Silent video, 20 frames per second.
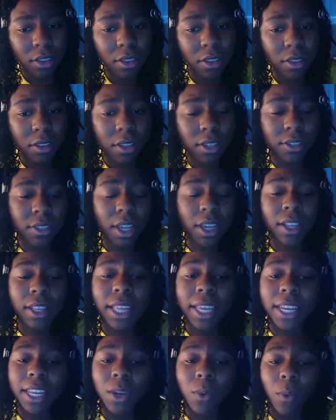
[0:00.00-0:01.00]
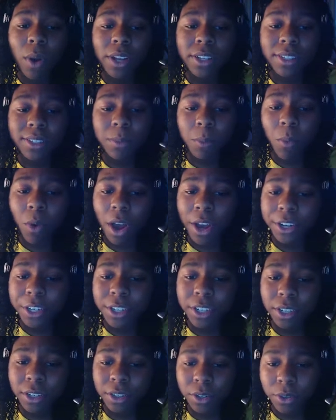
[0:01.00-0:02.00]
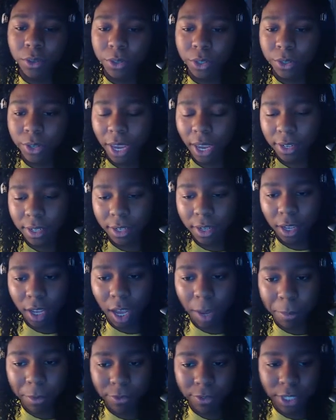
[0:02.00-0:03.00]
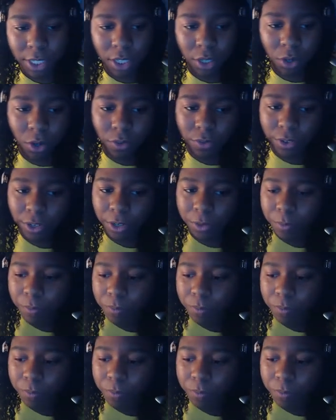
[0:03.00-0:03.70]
Does young lady want some water? Guyu handed a cup of tea over.